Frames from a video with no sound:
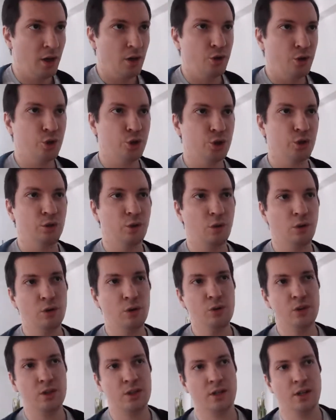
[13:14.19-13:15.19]
You should
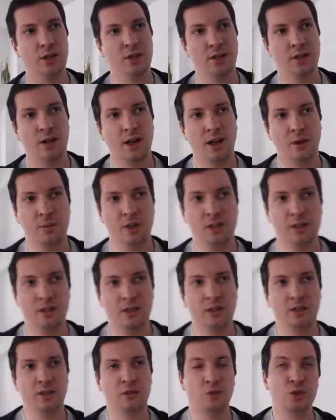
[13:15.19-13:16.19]
always check the
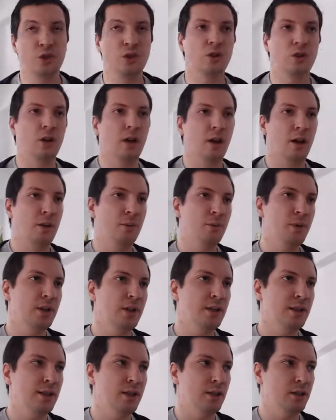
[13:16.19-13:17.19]
liability, your
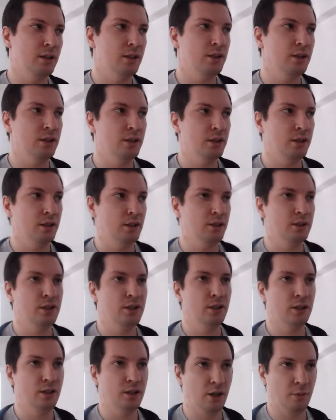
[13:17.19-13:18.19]
liability in
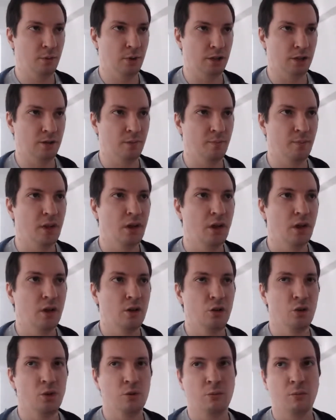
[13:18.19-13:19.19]
the agreement.
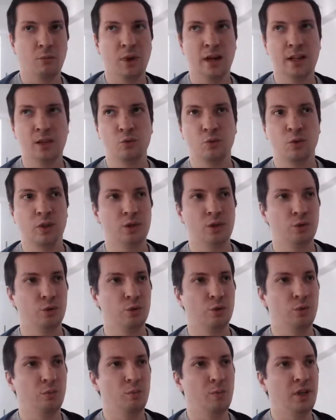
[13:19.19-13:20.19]
You might want
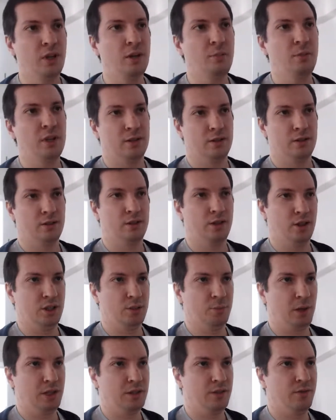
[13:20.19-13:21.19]
to limit the
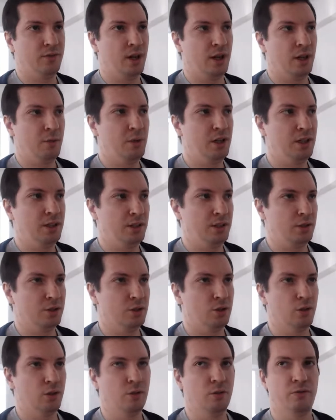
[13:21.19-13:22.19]
respective liability.
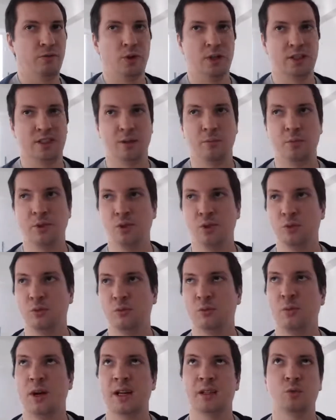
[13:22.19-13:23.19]
So, for example,
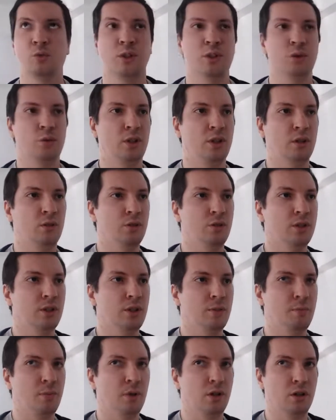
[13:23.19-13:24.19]
you might want to include
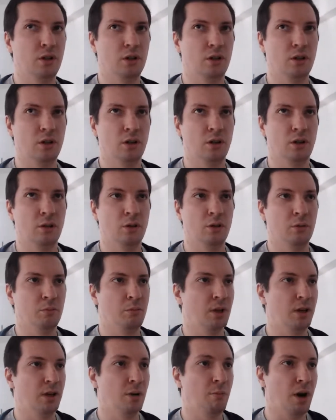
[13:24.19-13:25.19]

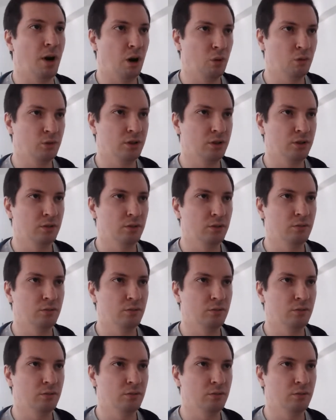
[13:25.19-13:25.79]
an amount,